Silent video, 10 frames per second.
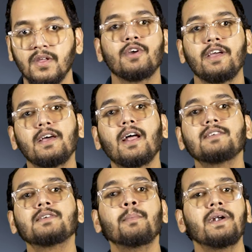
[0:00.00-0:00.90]
So here
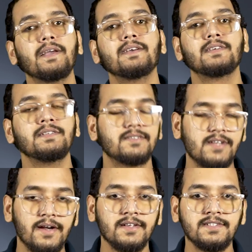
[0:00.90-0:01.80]
are some mitigation
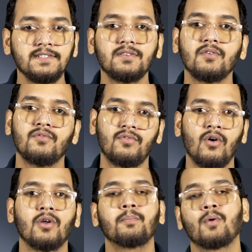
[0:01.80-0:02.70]
strategies
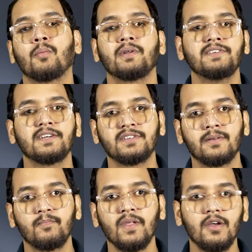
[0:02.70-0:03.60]
for prompt
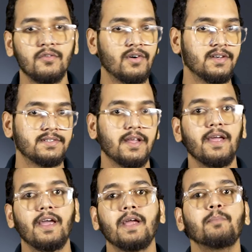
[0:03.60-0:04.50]
injection. First,
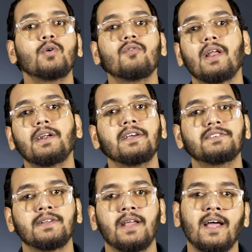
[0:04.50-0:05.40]
input
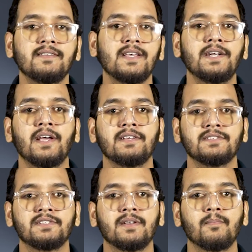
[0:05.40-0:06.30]
validation and
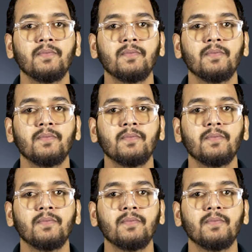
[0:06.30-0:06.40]
sanitization.